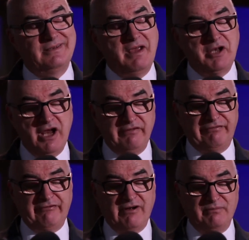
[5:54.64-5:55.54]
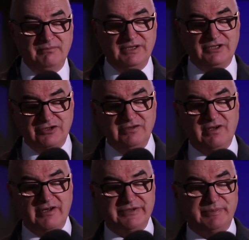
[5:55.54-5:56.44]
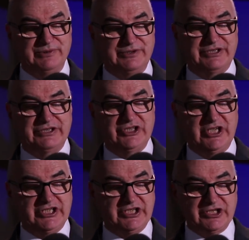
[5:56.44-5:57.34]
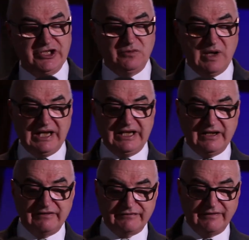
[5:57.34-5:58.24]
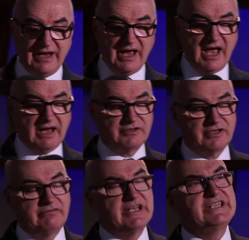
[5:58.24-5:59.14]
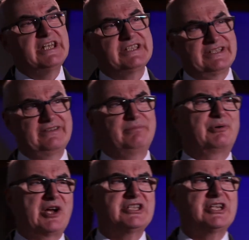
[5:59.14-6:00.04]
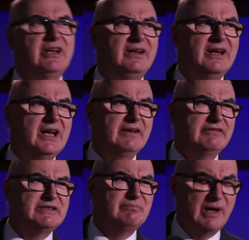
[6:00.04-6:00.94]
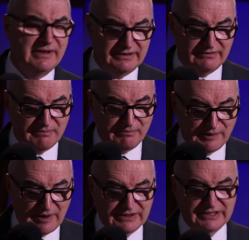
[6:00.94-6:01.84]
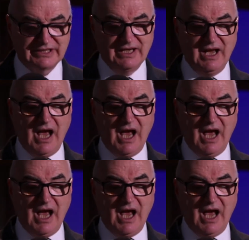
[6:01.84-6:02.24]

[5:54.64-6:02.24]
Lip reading: Now, we know from the true Gospels that Jesus knew well enough how to resist the pressure of his mother and brothers.